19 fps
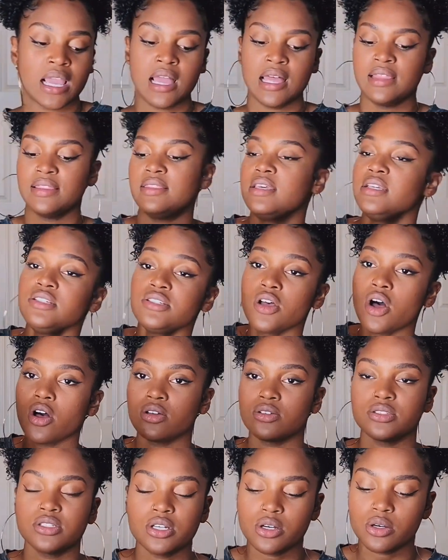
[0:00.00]
This
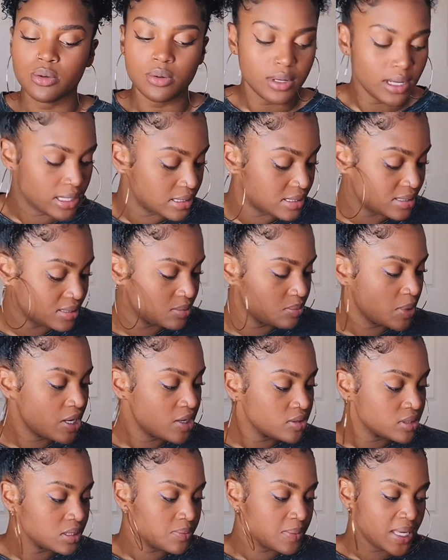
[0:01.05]
also
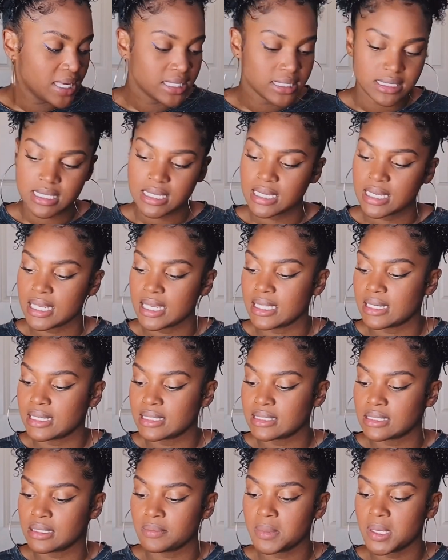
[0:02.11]
smells amazing. It
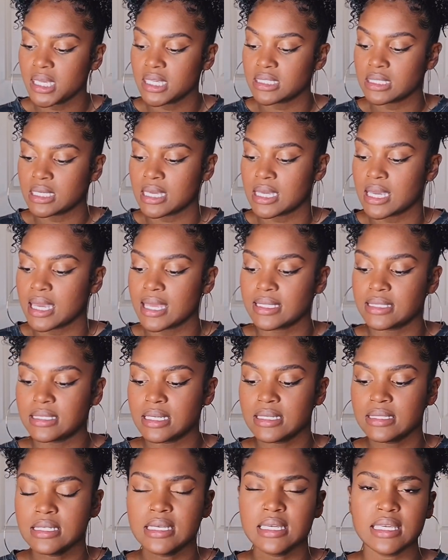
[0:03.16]
is amazing. It
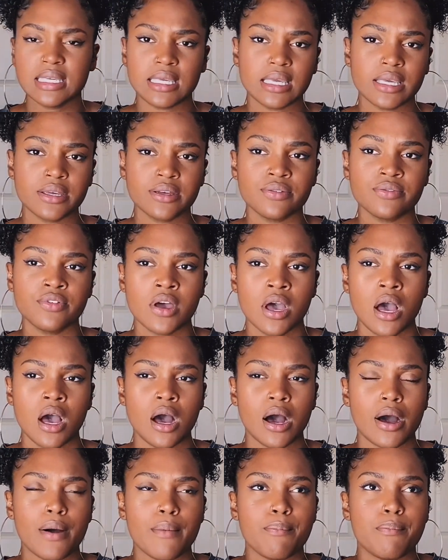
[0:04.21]
doesn't give
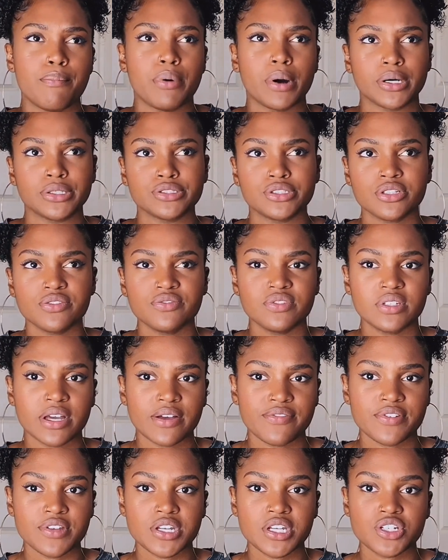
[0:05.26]
a bunch of
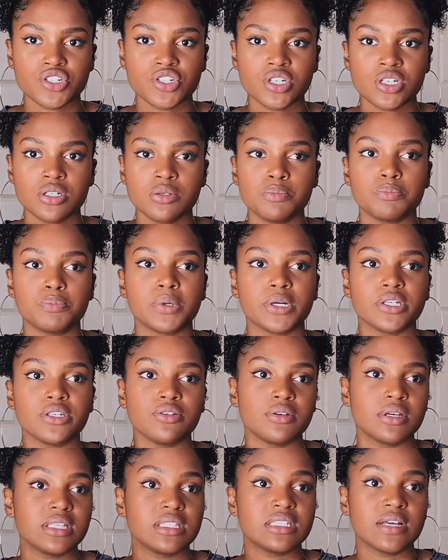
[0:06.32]
definition, but you
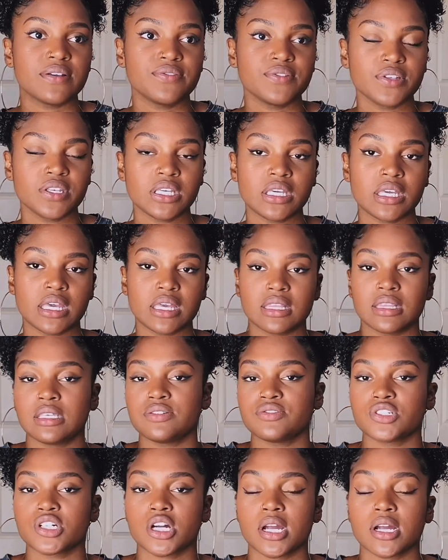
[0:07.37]
can definitely, it
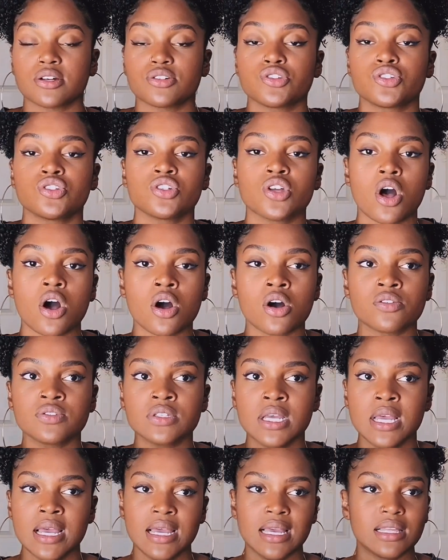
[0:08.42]
leaves your hair soft,
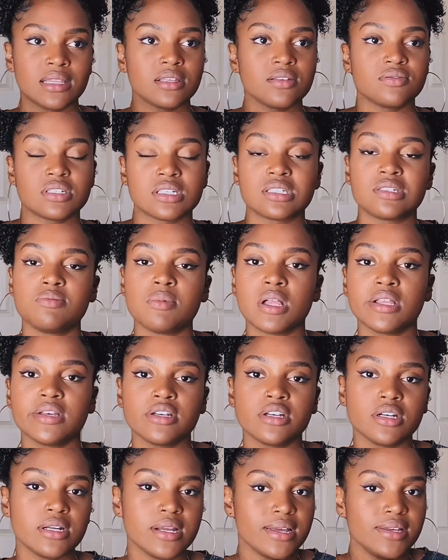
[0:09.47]
it leaves it smelling
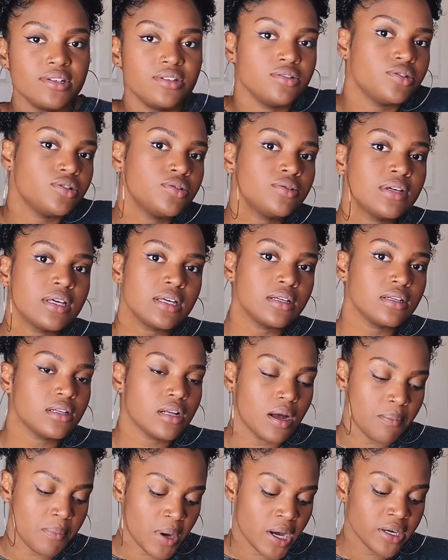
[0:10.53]
good, and you do get
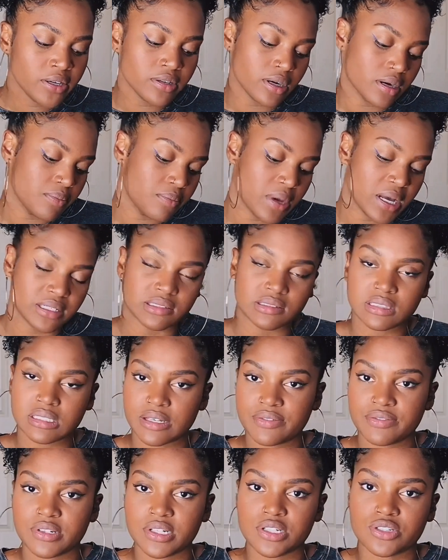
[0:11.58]
a moderate amount of
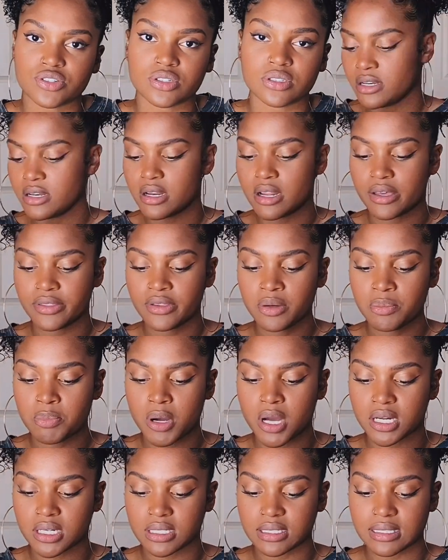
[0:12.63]
definition. Another
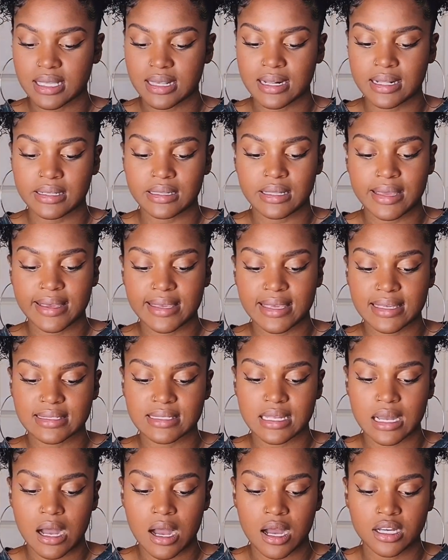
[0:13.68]
product that I like is
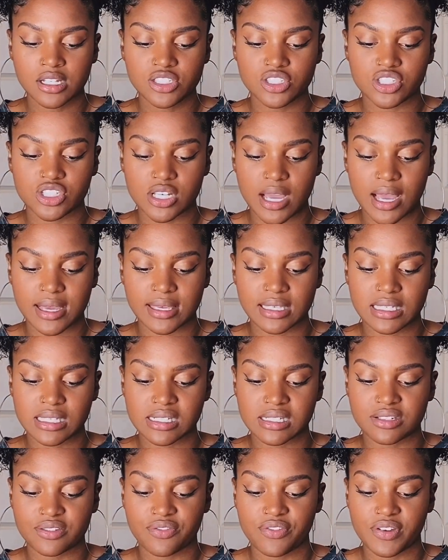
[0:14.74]
the Aunt
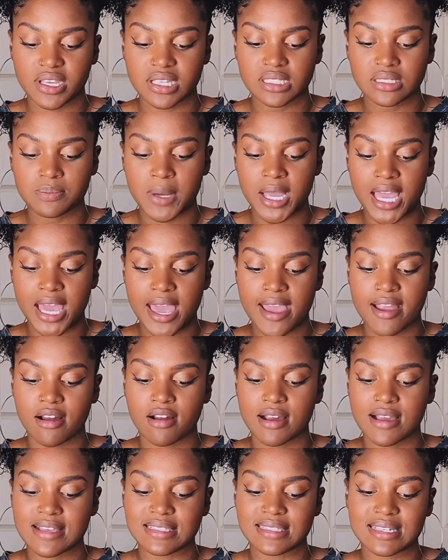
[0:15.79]
Jackie's Fix My Hair
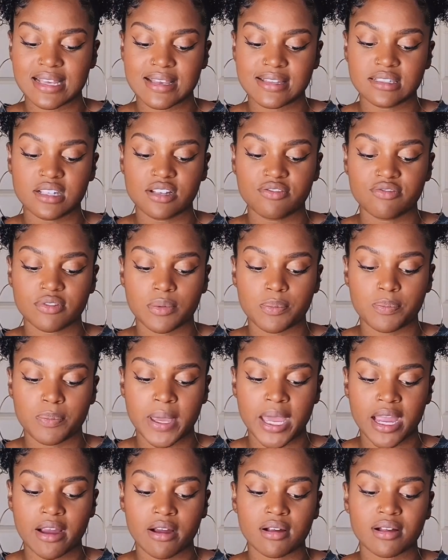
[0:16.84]
Intensive
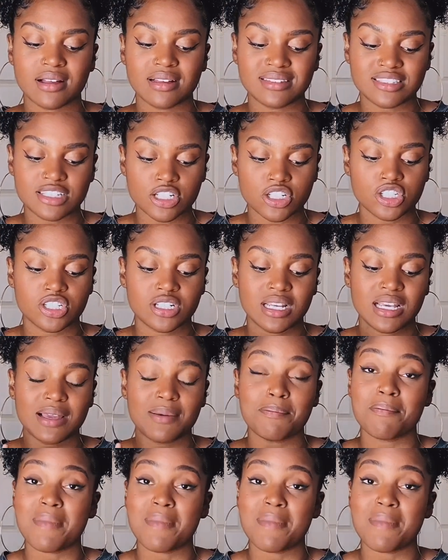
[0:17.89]
Repair Conditioning